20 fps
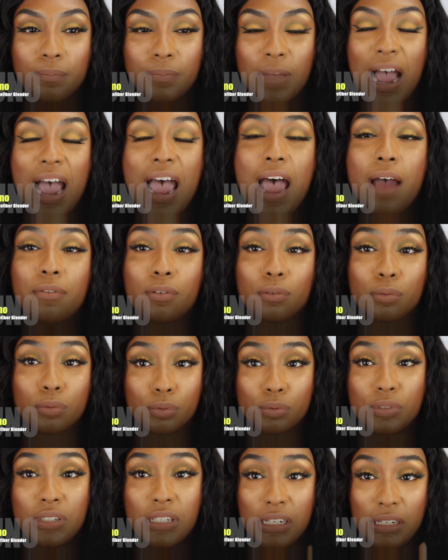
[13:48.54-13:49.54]
I have a
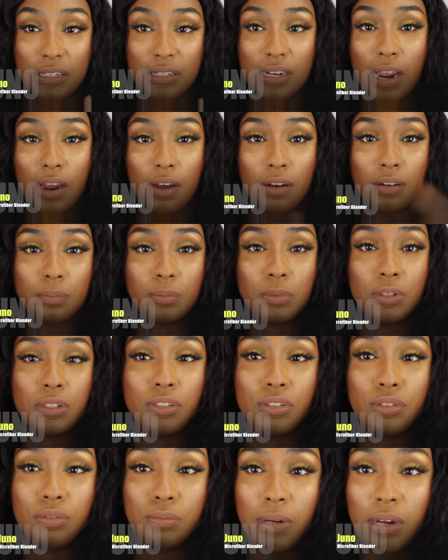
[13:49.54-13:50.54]
routine down. I'm
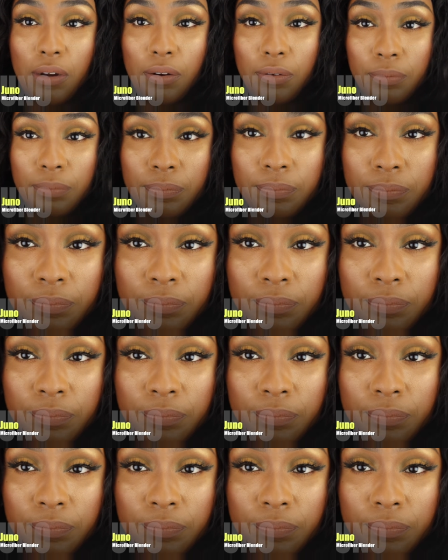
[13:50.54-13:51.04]
gonna zoom out.